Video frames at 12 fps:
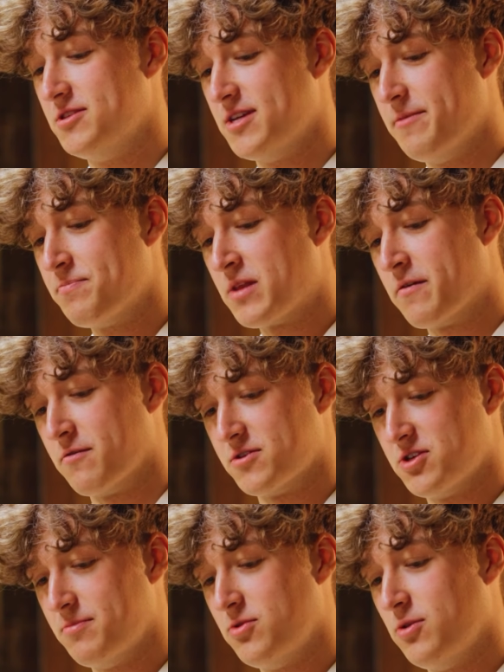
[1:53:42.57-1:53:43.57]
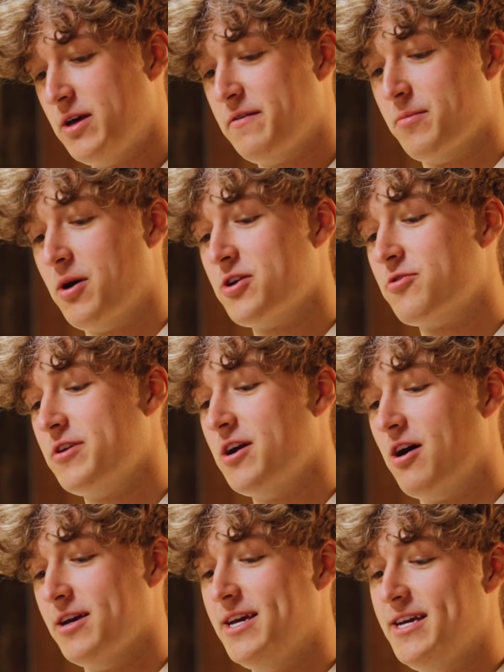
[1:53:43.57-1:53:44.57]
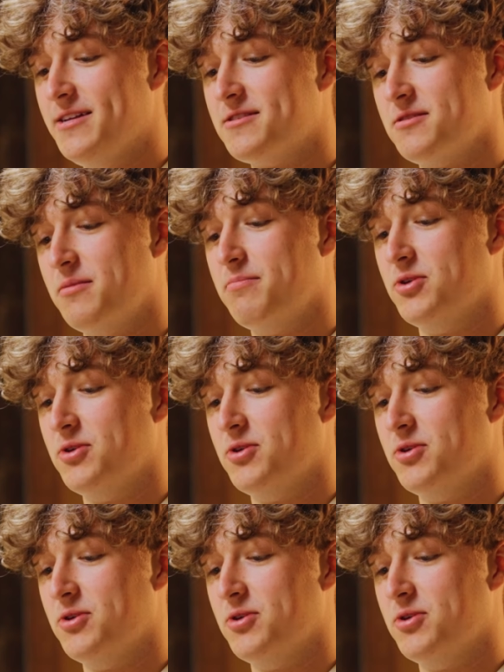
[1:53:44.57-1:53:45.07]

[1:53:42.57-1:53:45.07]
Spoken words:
You say, for example, if I'm hungry, I eat.